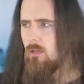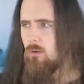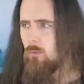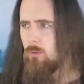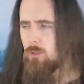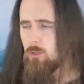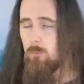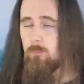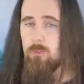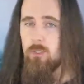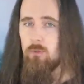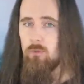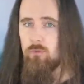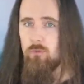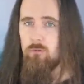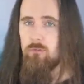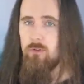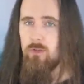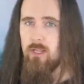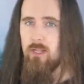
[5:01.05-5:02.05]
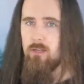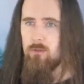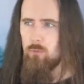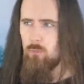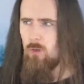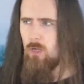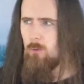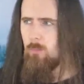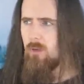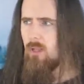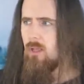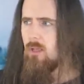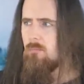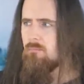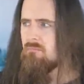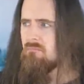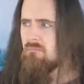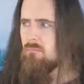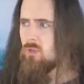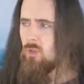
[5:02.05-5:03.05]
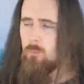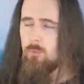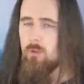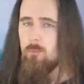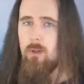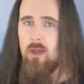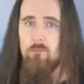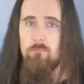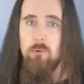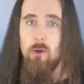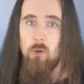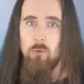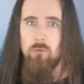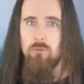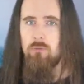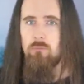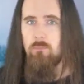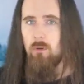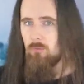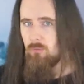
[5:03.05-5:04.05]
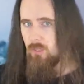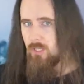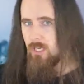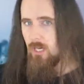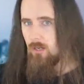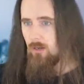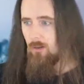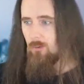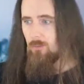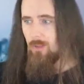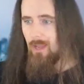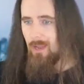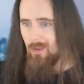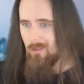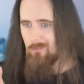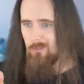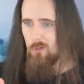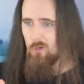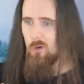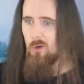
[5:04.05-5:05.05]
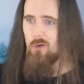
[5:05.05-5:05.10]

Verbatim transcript: which would be useful for that as well, but some of them have both, both the cutout and the